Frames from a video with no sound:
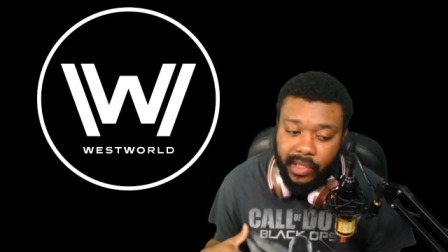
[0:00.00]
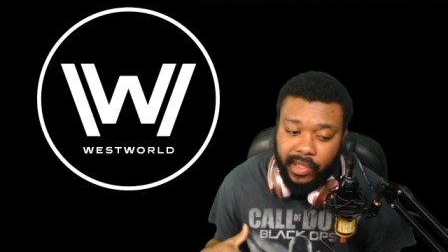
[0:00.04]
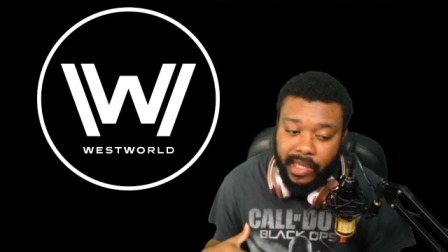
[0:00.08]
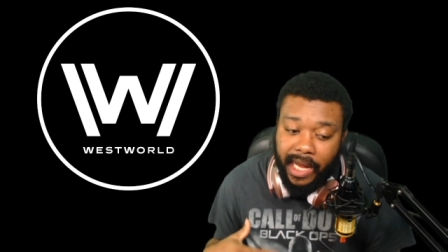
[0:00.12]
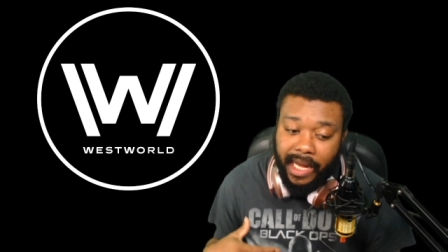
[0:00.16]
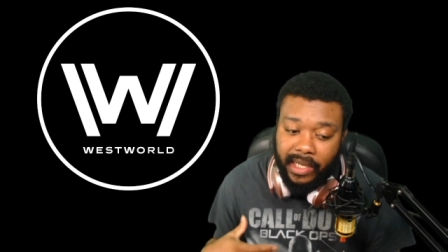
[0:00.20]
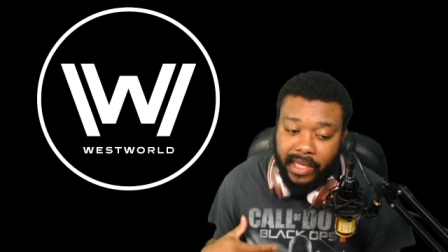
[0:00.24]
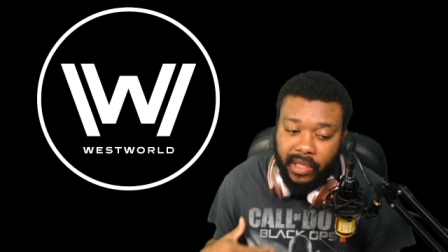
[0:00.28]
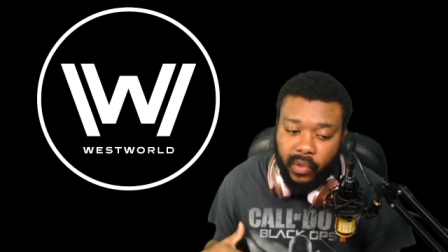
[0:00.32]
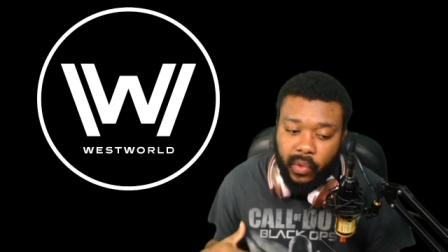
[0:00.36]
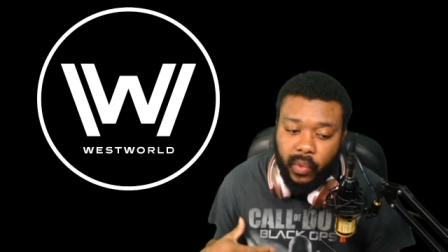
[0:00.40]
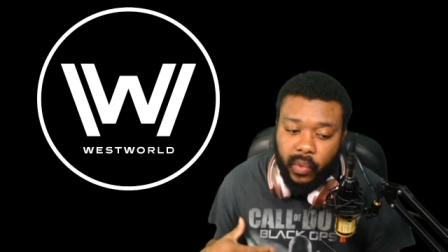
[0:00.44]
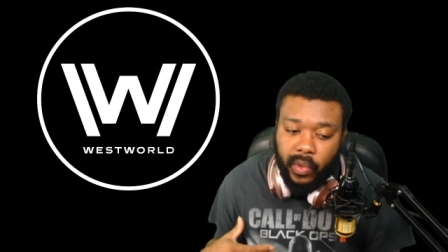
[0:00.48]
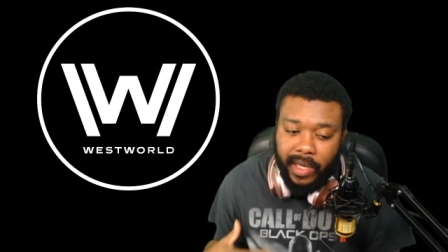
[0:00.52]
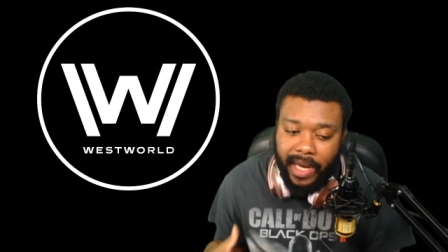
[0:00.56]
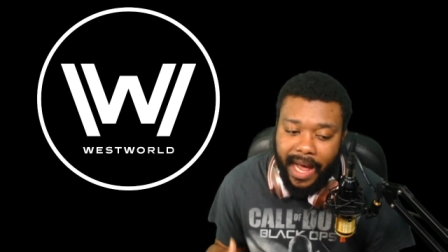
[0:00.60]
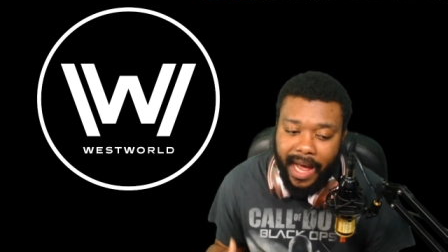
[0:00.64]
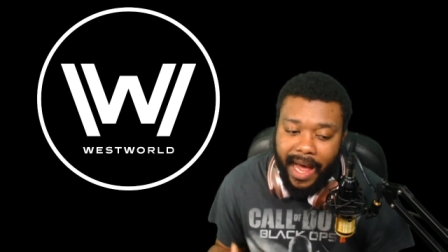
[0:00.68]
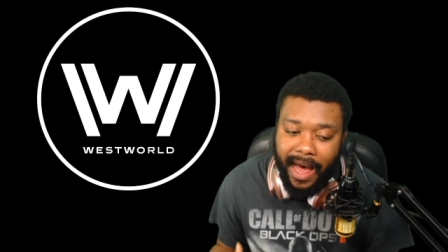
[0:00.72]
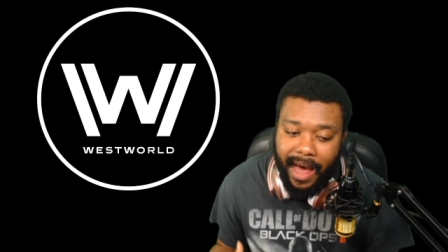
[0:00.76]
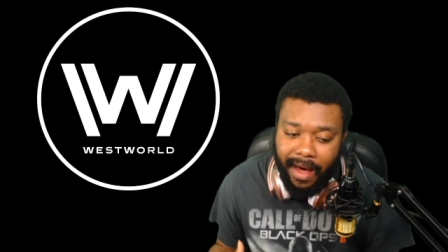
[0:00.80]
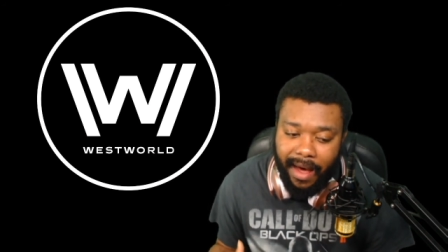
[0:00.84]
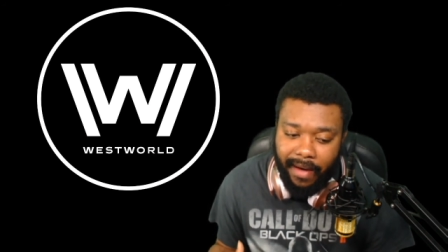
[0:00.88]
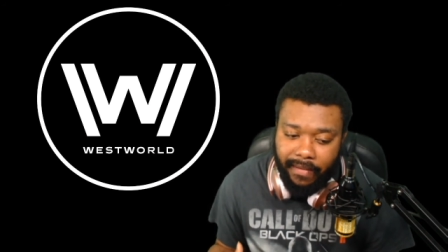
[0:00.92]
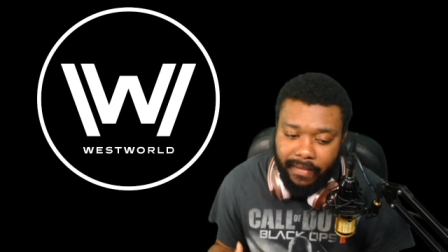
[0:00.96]
that you would
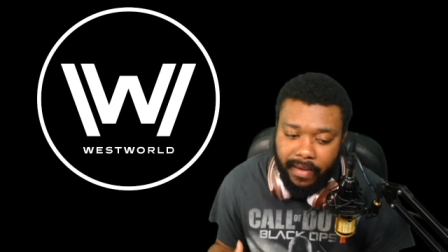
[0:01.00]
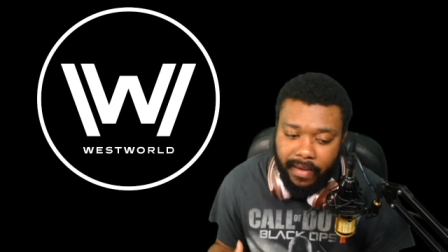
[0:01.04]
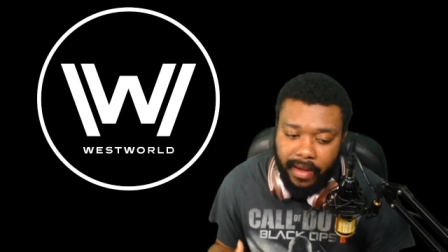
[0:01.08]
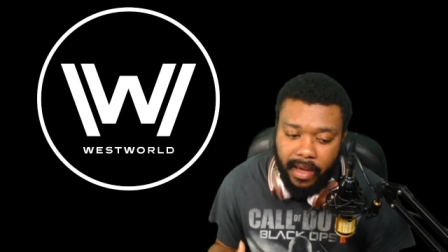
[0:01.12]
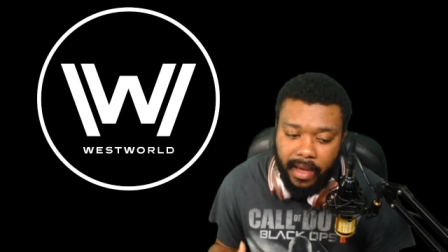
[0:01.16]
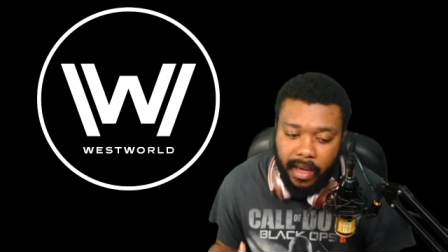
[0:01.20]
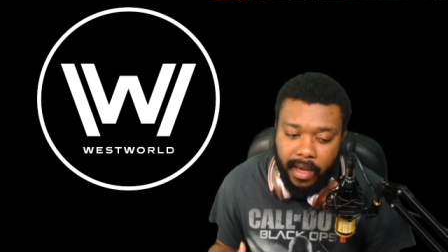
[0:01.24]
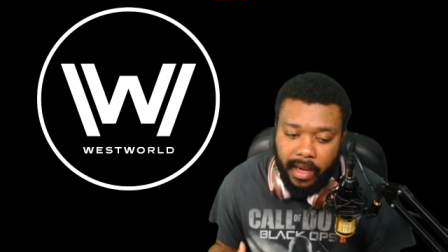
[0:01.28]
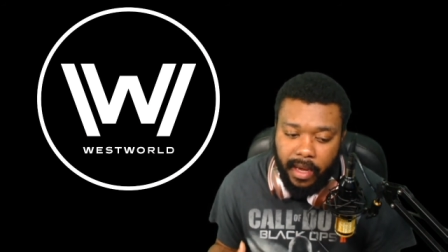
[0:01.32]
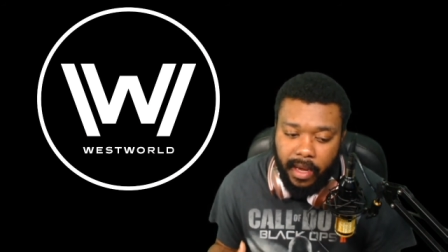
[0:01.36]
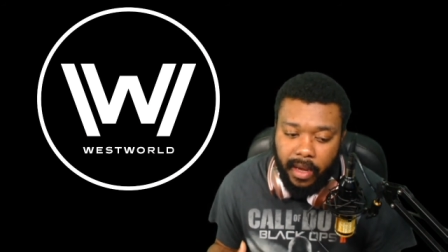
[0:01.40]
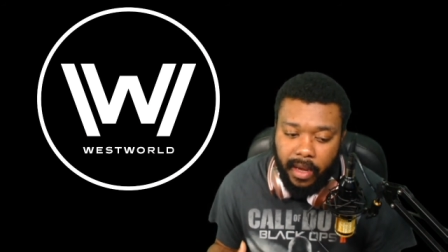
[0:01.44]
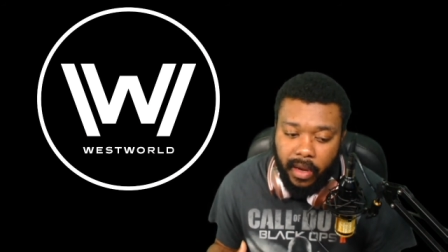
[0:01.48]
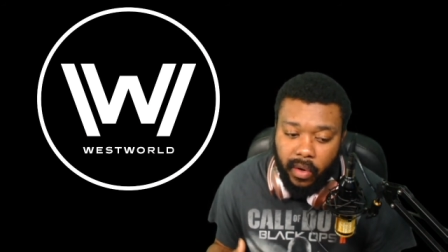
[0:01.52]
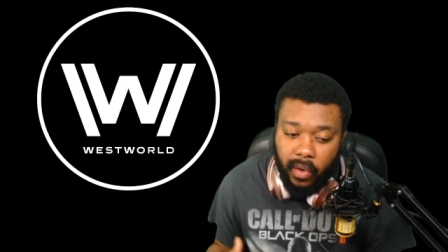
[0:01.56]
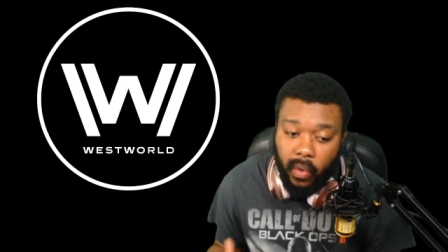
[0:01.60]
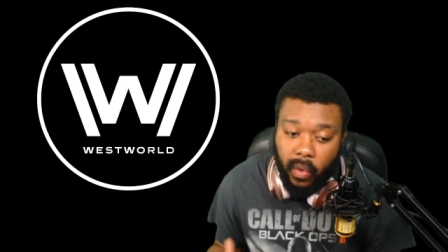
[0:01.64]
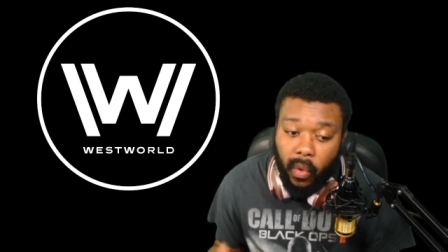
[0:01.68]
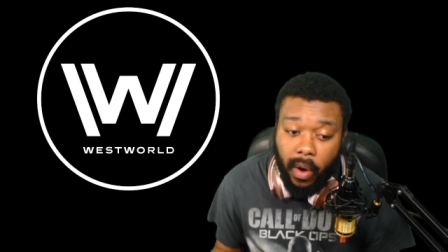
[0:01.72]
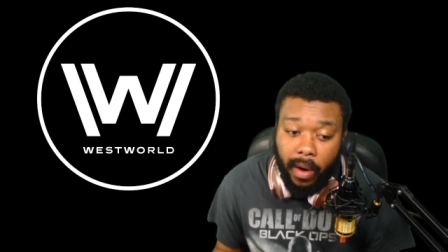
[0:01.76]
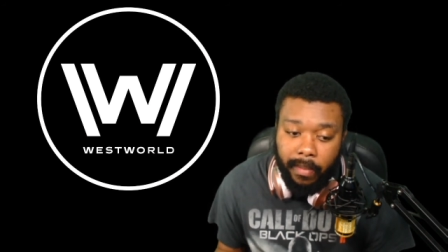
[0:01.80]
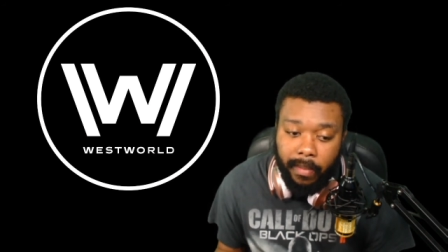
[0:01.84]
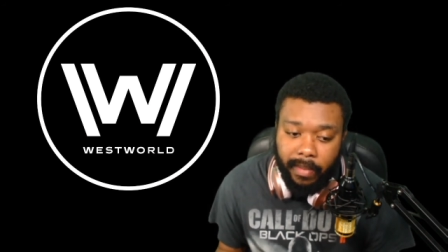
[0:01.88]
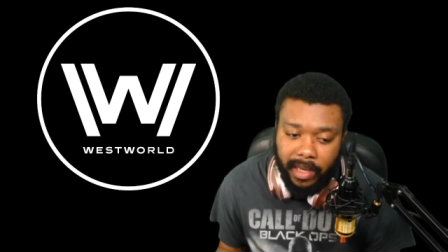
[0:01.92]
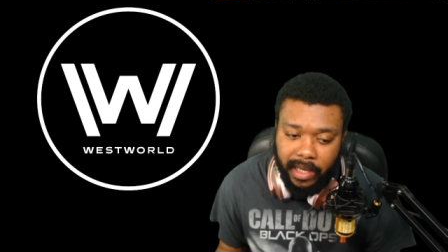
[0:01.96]
have
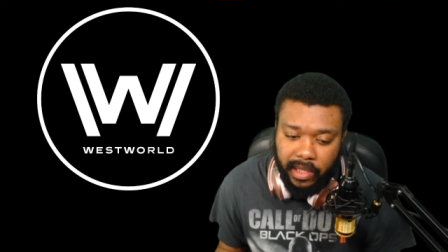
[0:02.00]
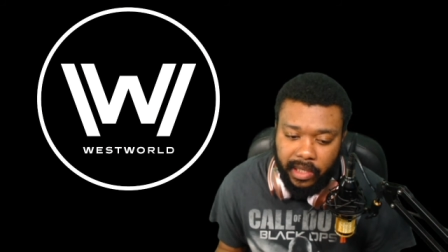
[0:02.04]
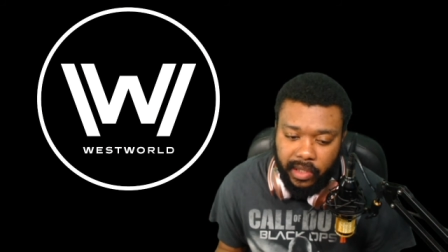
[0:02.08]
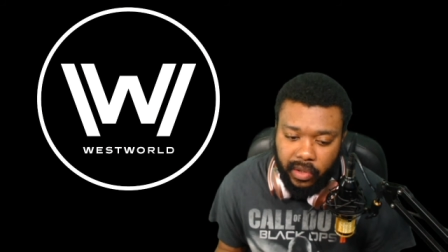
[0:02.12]
normally.